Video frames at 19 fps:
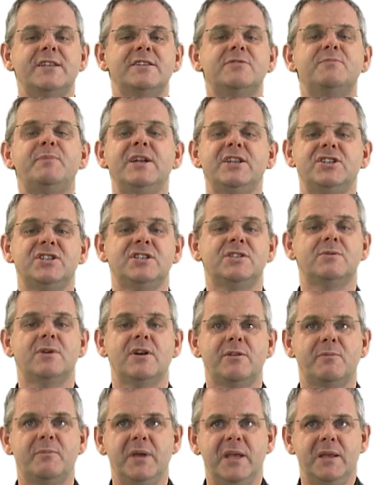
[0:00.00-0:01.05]
to pitch it to
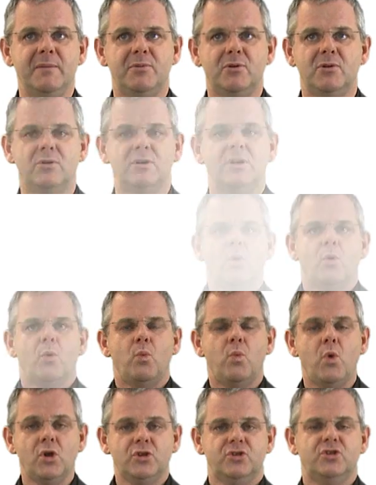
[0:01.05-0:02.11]
other people.
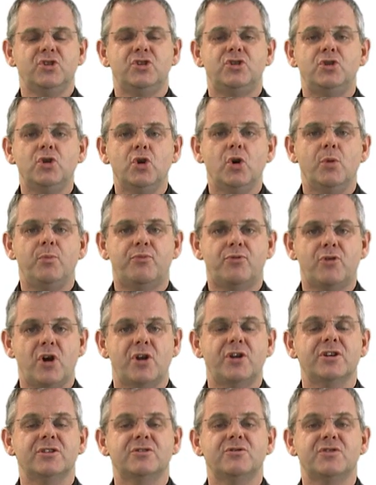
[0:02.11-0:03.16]
What does your
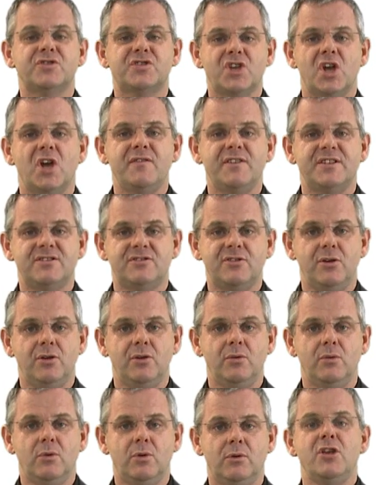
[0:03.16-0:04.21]
product or service
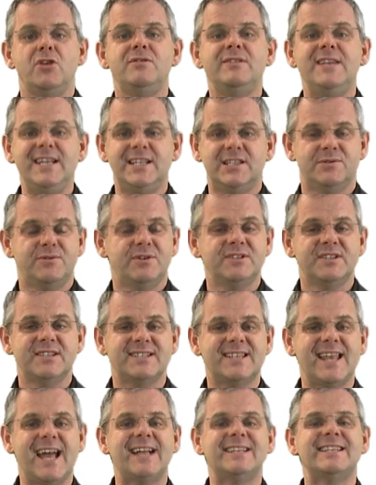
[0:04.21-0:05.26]
do? You need to
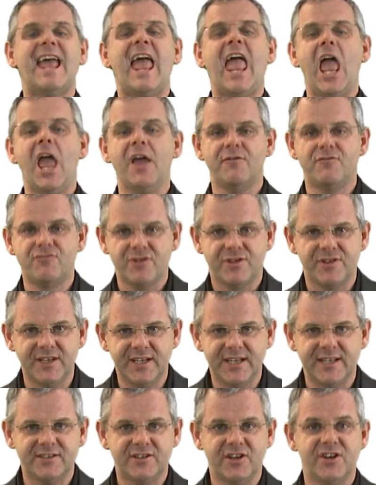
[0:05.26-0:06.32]
understand everything
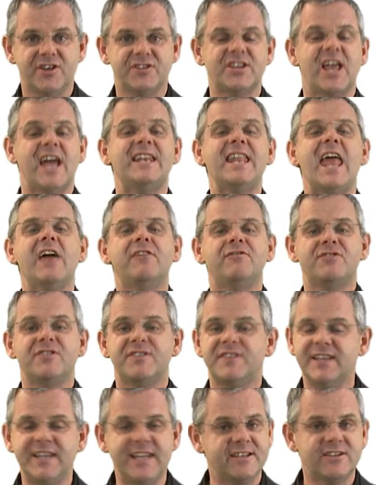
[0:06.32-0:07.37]
it does and
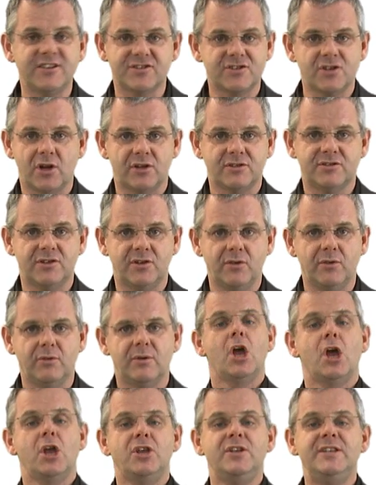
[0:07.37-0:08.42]
everything it does not do.
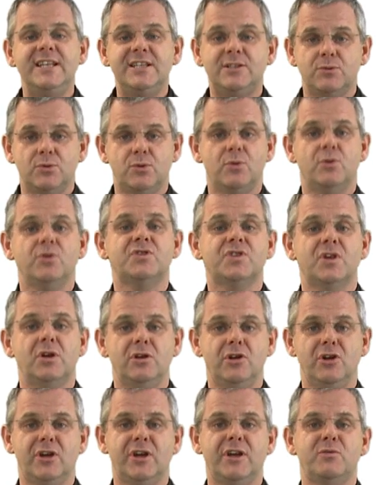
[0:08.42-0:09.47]
You need to also
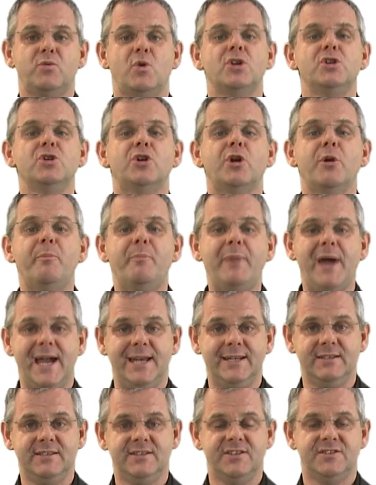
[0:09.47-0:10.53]
look at what your
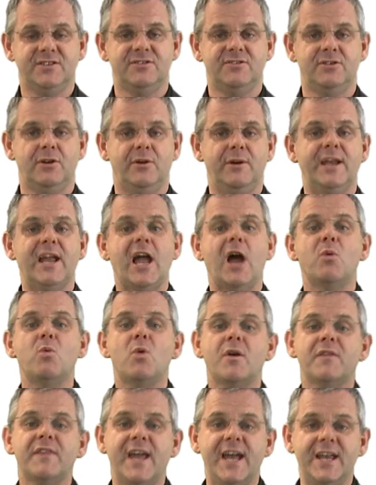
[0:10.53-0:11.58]
competitors are doing and
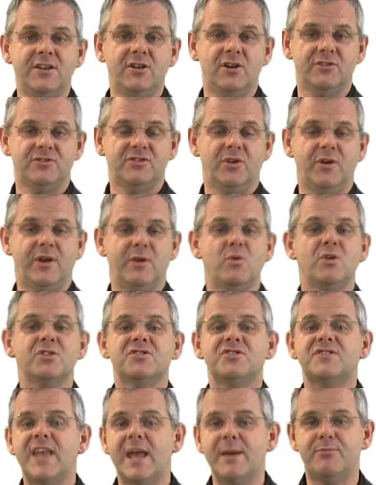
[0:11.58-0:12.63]
what they're not doing. What
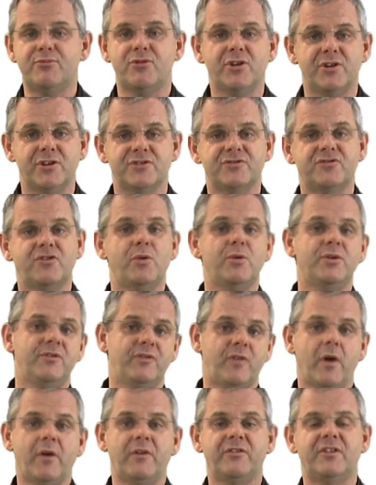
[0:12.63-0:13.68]
does their products do and
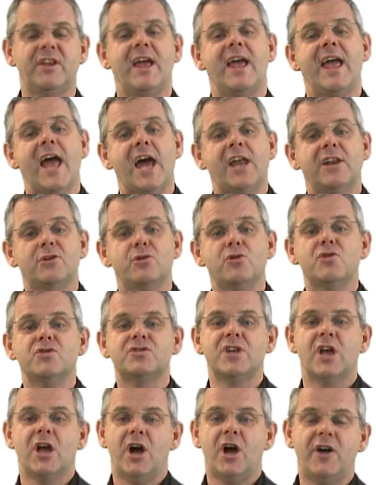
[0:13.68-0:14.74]
don't? And of course,
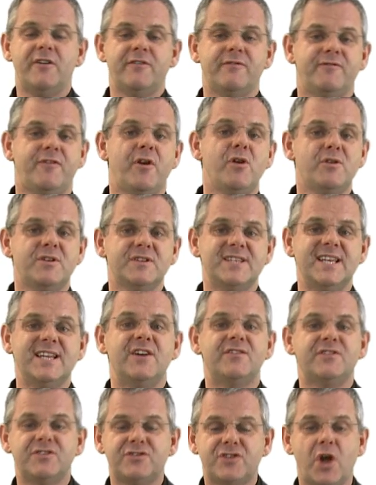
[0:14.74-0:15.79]
focusing
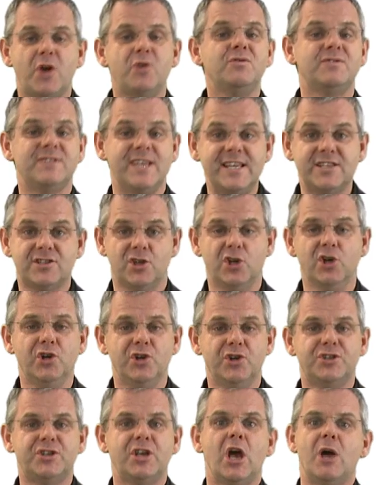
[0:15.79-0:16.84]
on the don'ts is
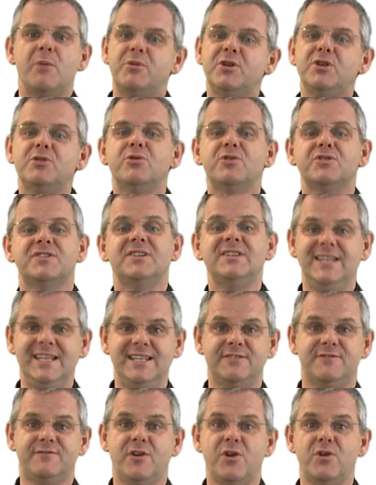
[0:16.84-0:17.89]
good, but you also need
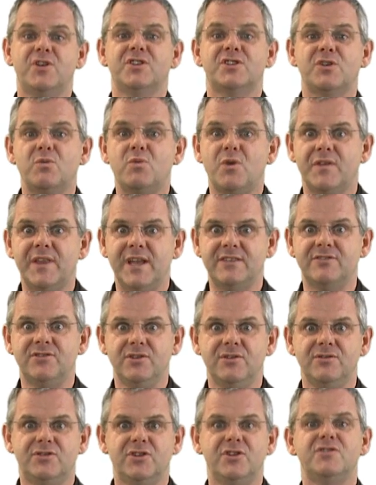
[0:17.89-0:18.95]
to focus on what they
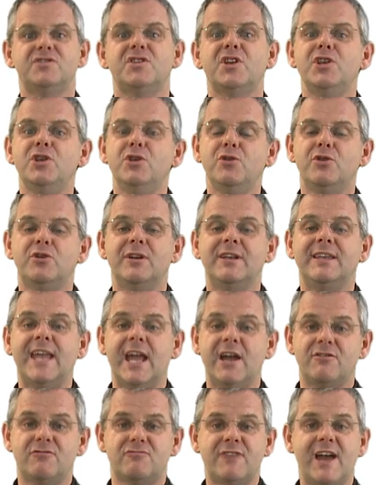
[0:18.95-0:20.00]
do so you can
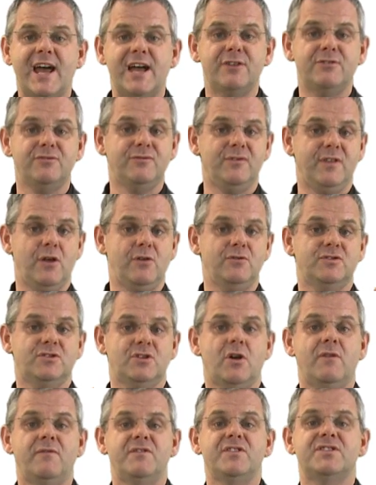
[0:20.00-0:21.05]
get round those
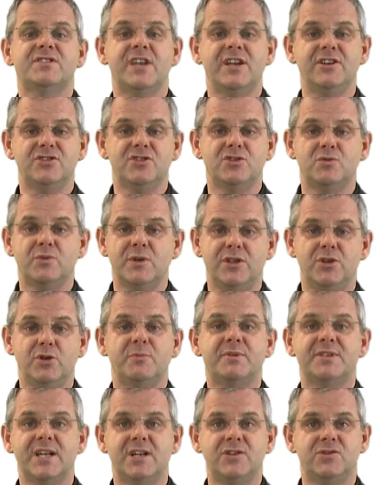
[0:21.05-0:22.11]
conversations with your
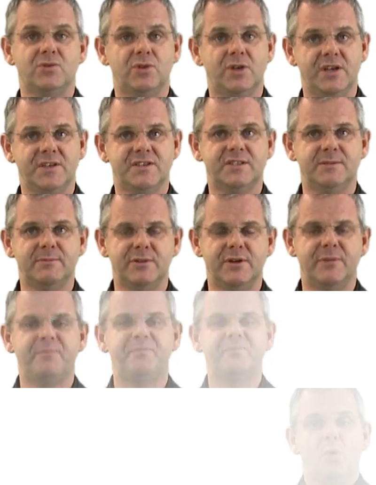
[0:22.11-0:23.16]
potential customer.
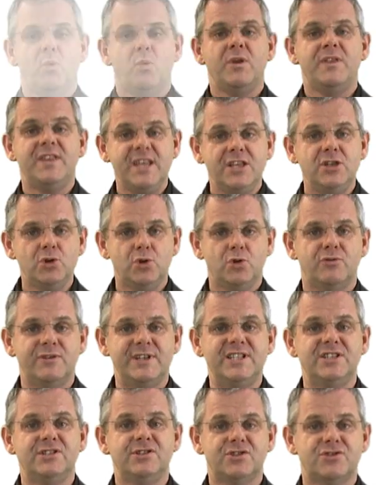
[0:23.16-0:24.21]
Within your
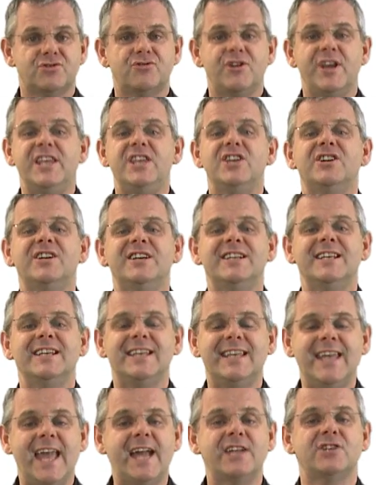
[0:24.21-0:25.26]
industry, you're going to
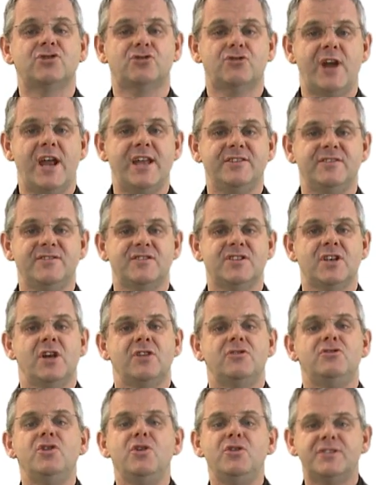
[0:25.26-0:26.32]
get trends, new